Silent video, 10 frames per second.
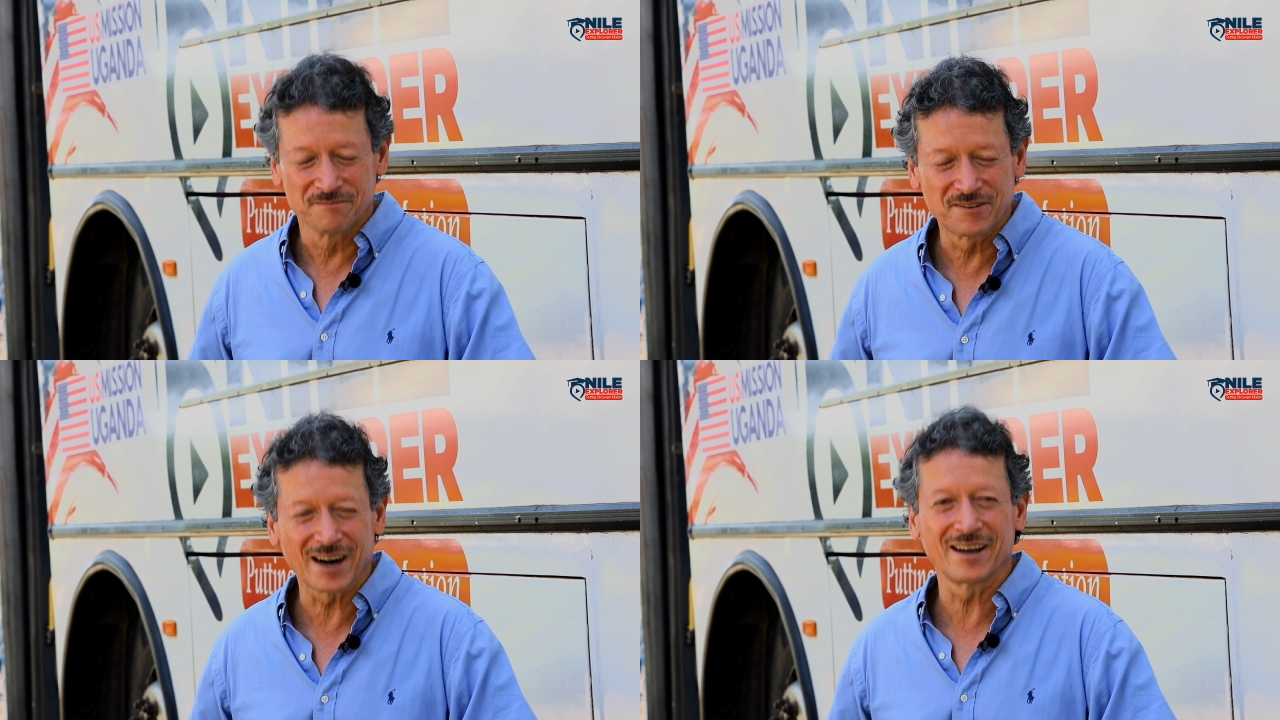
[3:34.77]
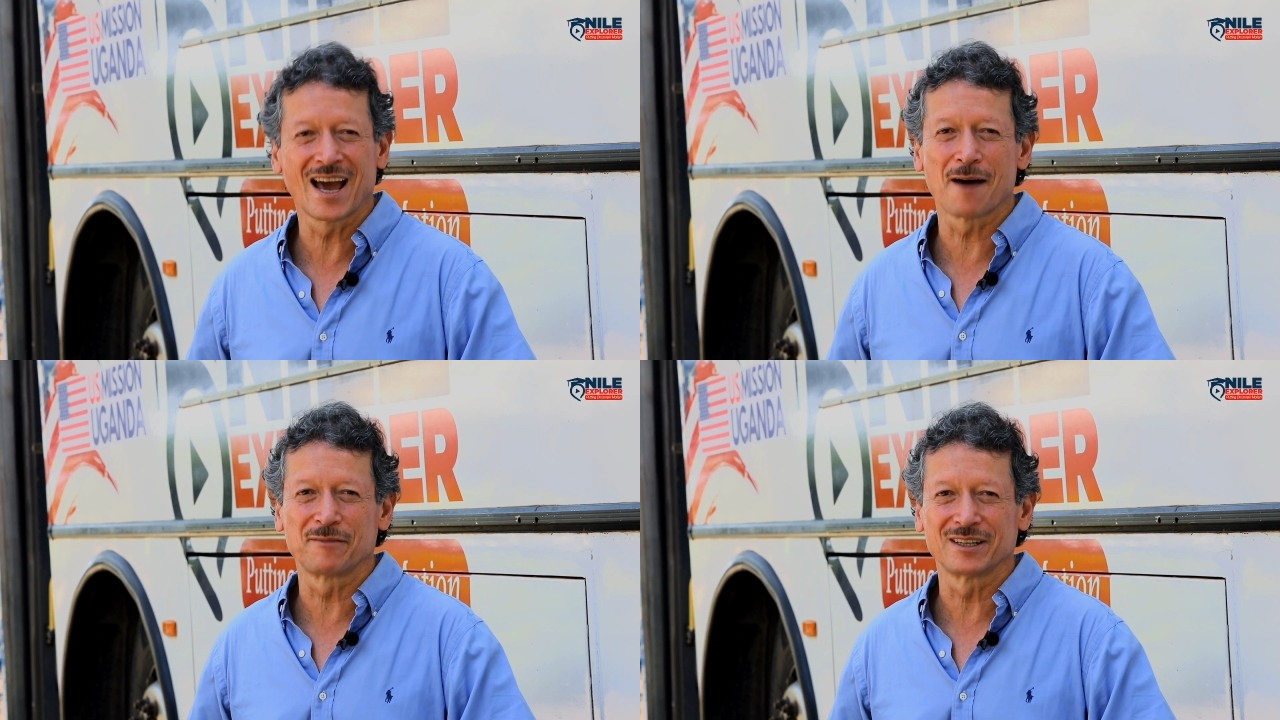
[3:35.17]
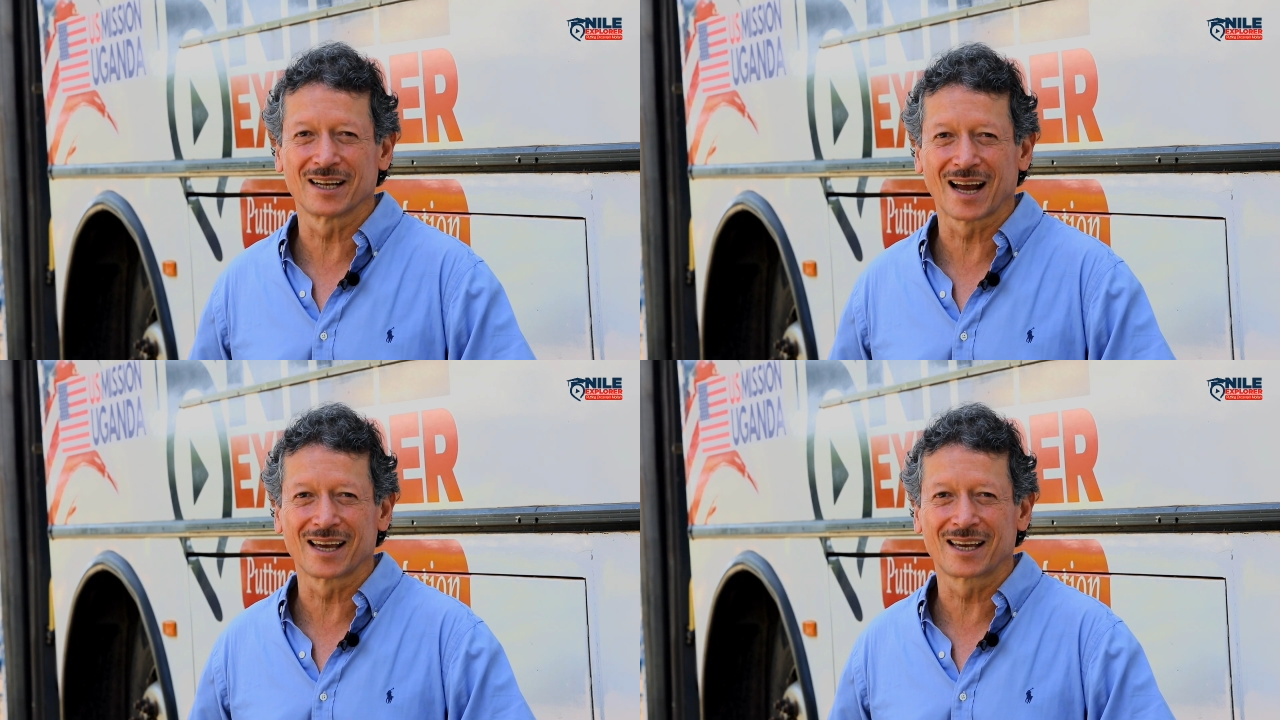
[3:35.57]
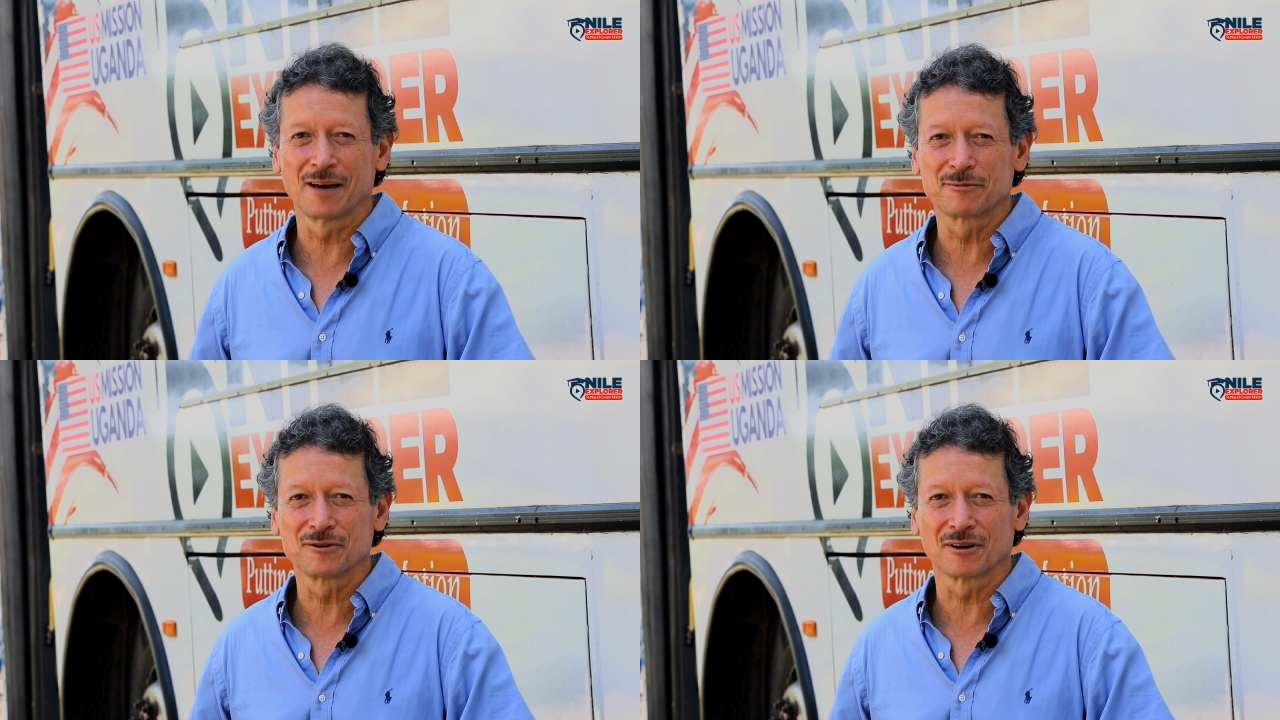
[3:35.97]
very happy that I
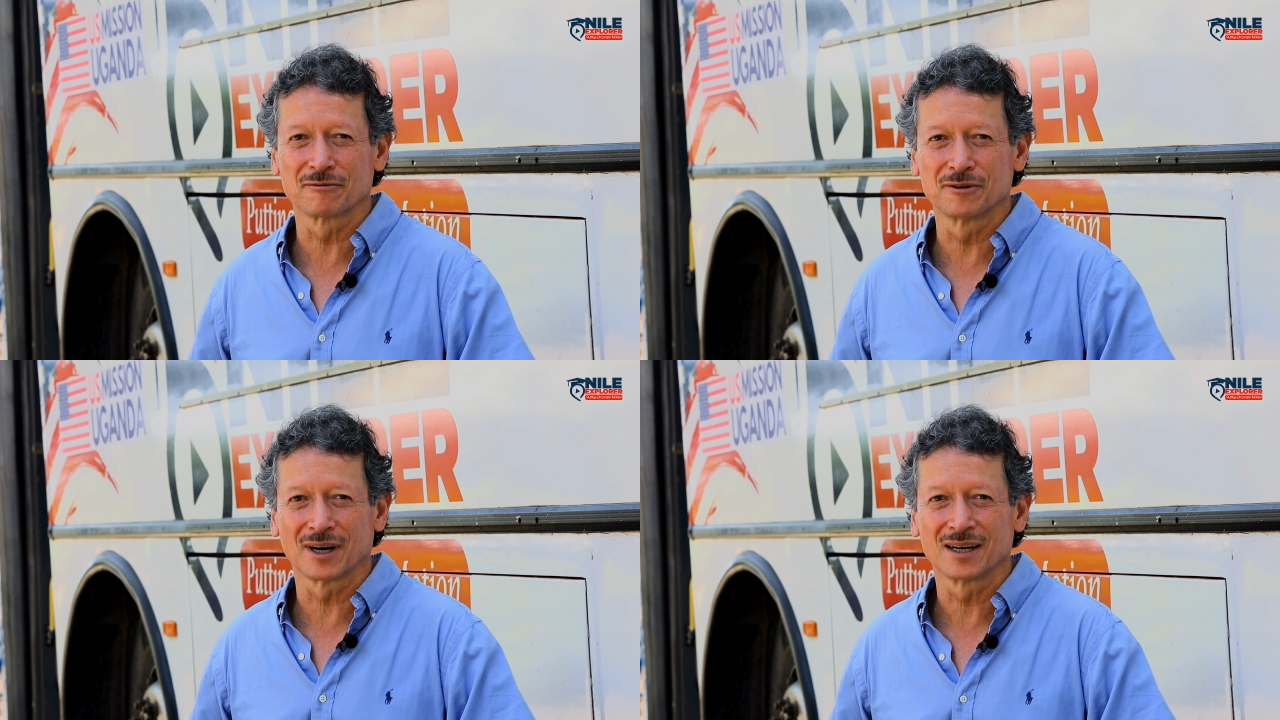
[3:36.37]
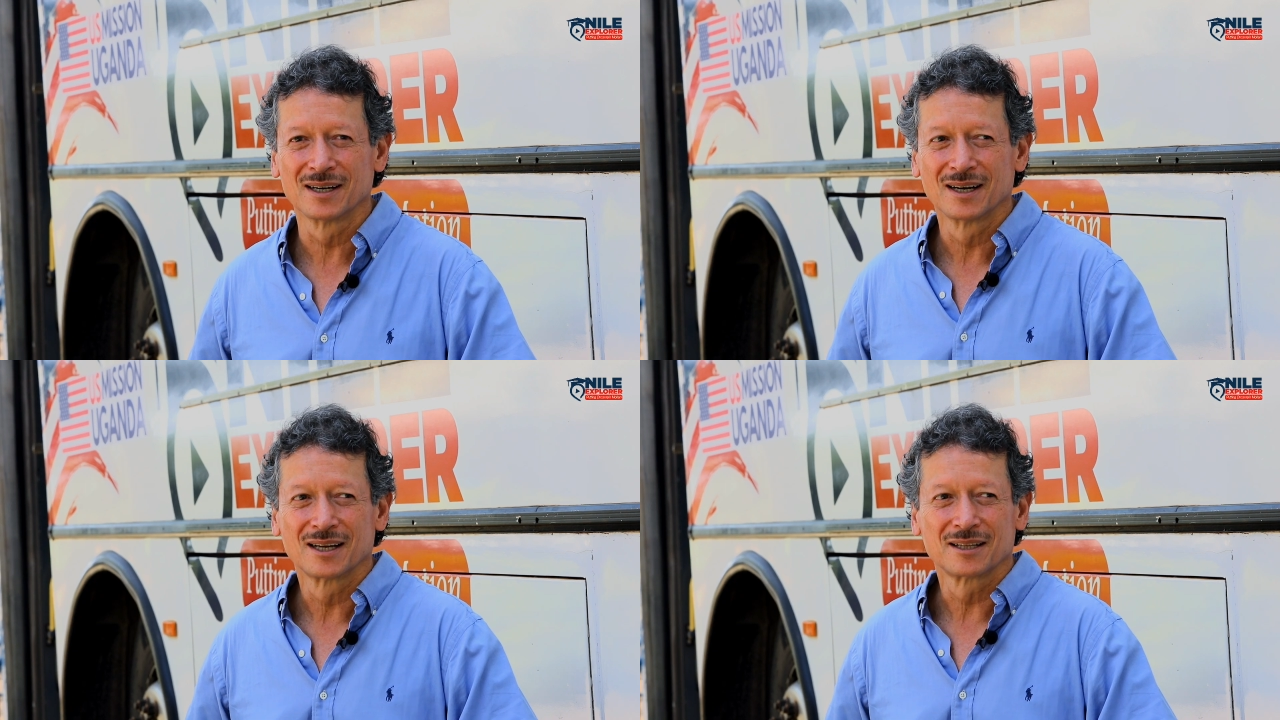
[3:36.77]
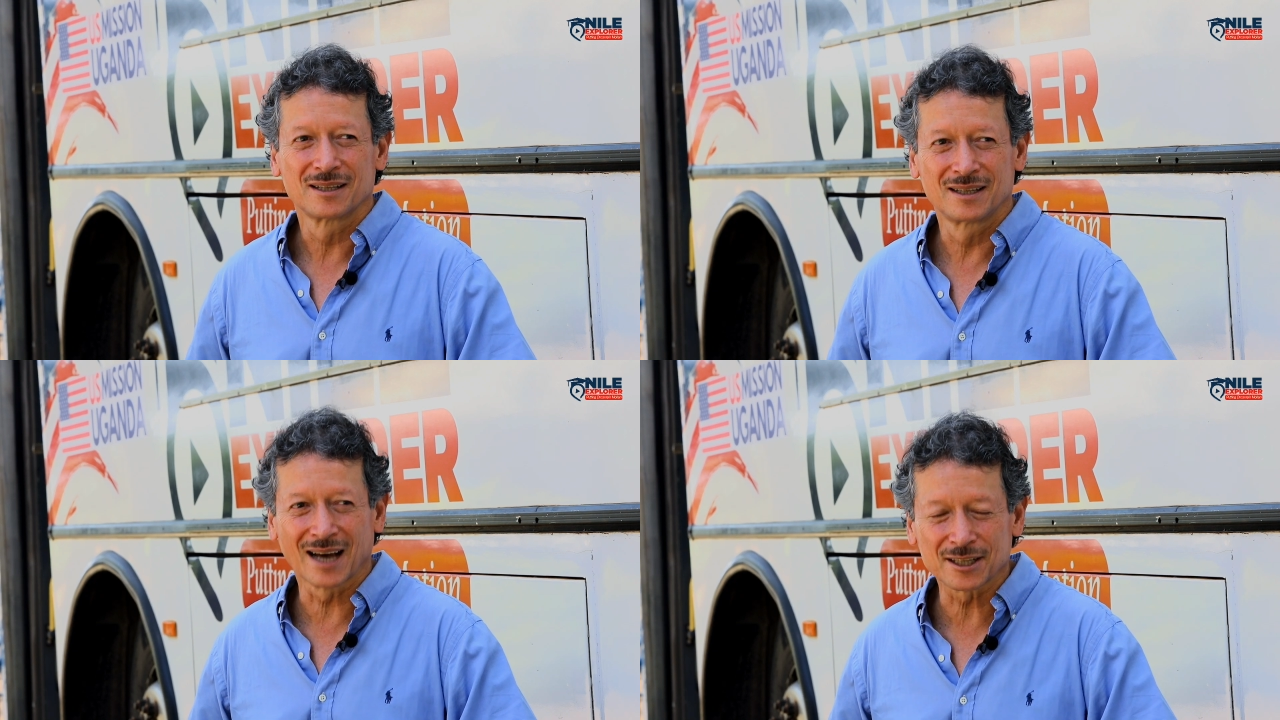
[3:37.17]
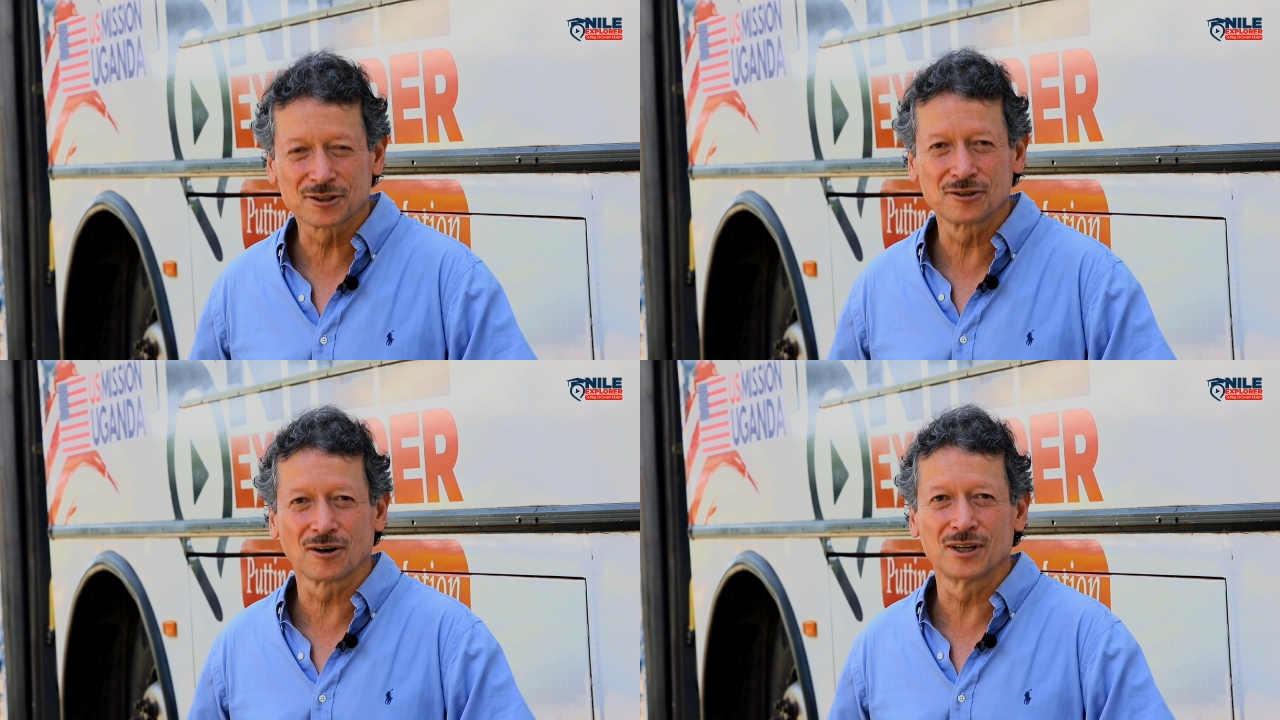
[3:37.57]
came to Arua, got
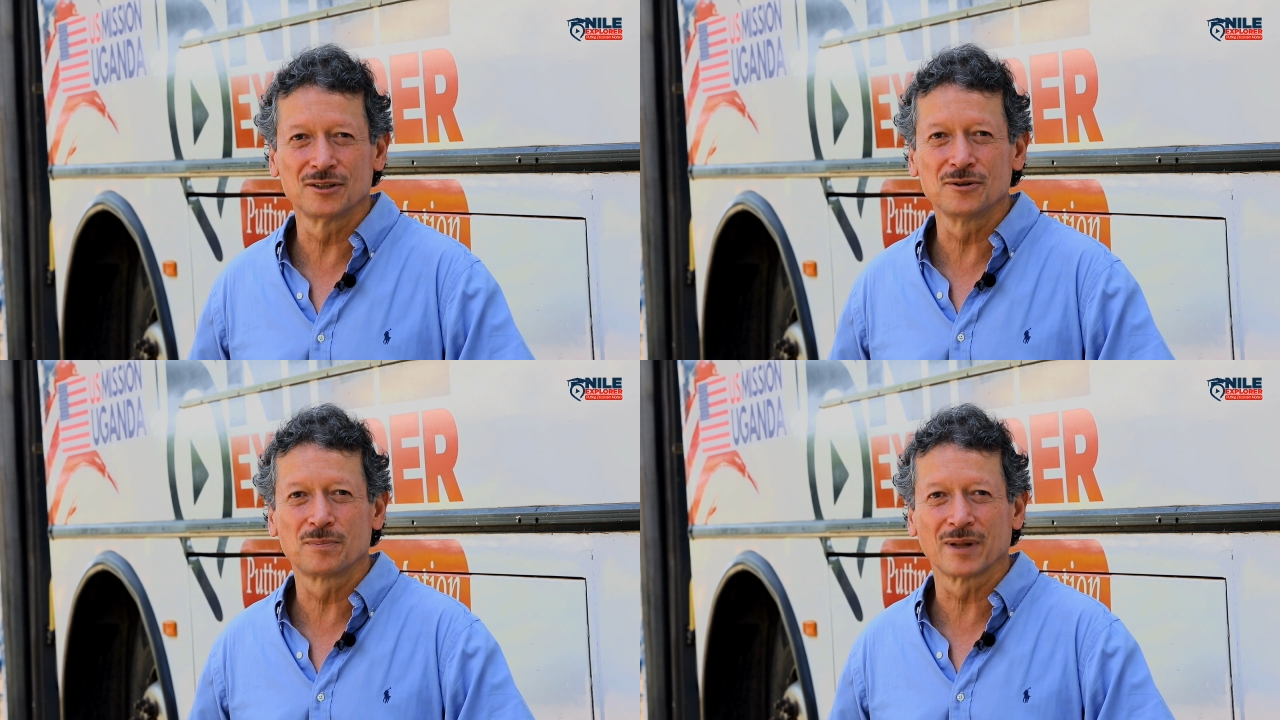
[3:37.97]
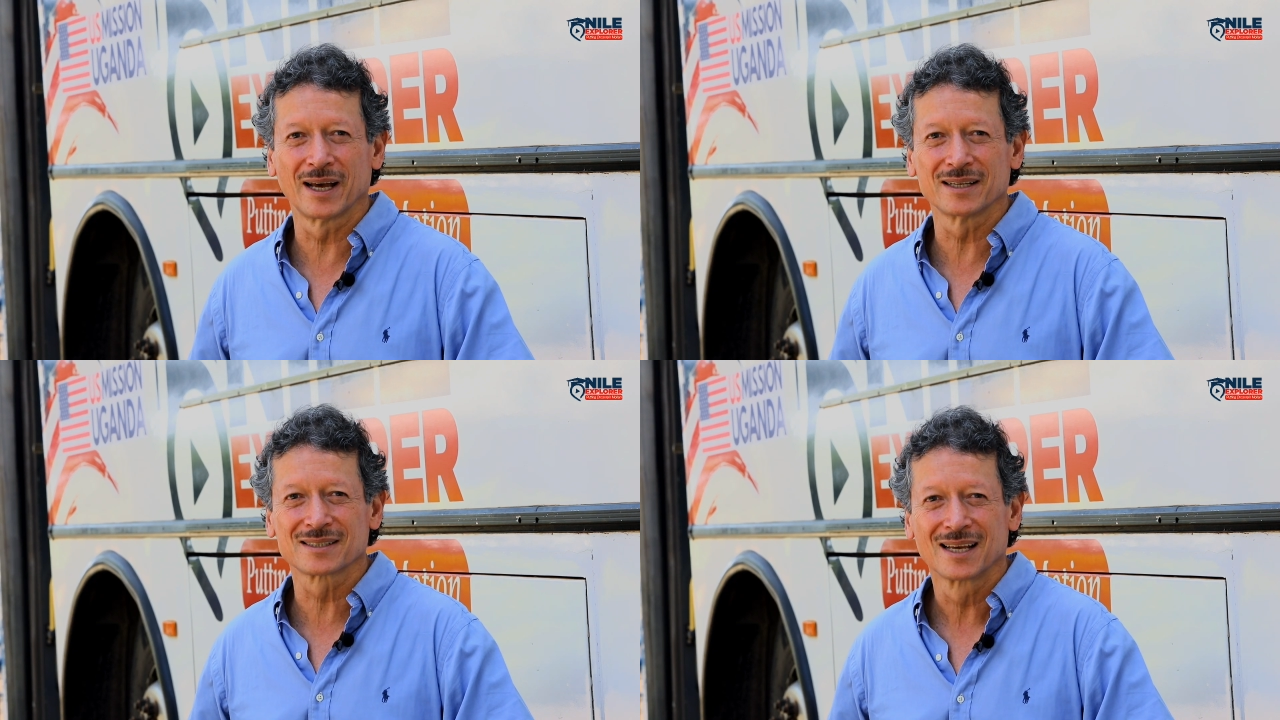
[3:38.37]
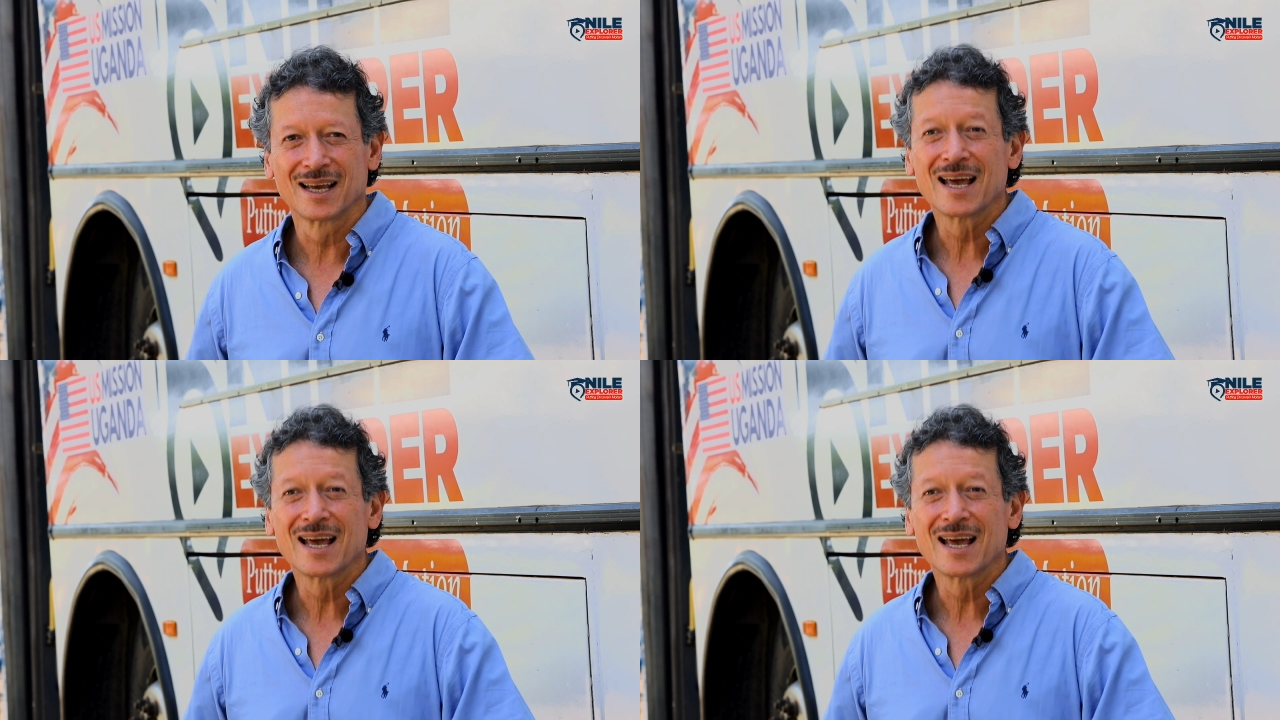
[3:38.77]
to know a new place,